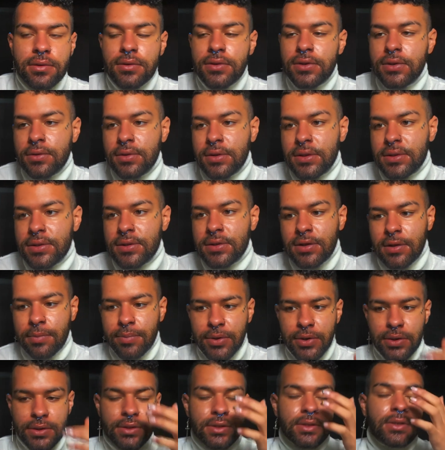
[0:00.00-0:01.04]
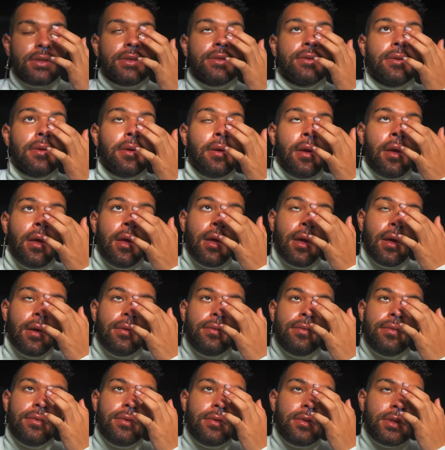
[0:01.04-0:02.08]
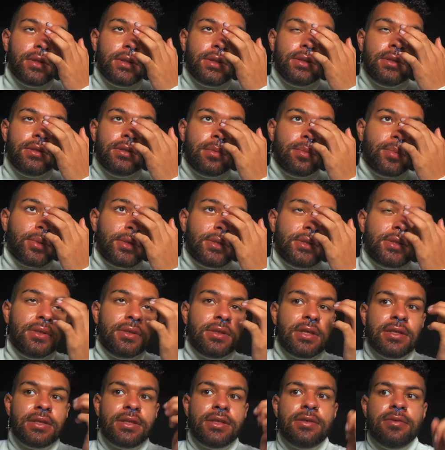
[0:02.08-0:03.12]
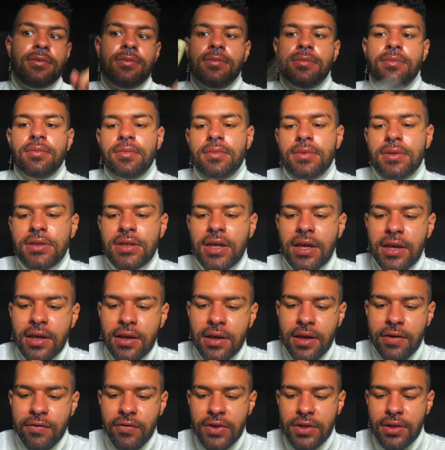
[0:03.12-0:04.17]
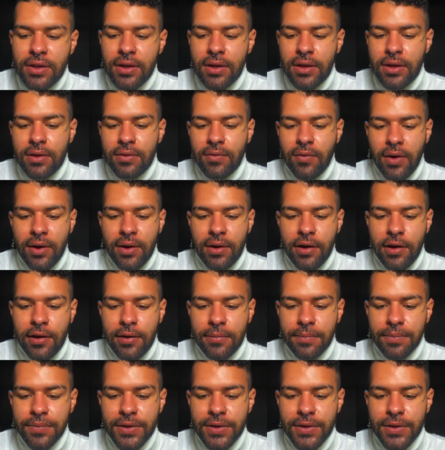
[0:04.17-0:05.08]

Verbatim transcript: So this is a person, this is a person that's taking everything in right now.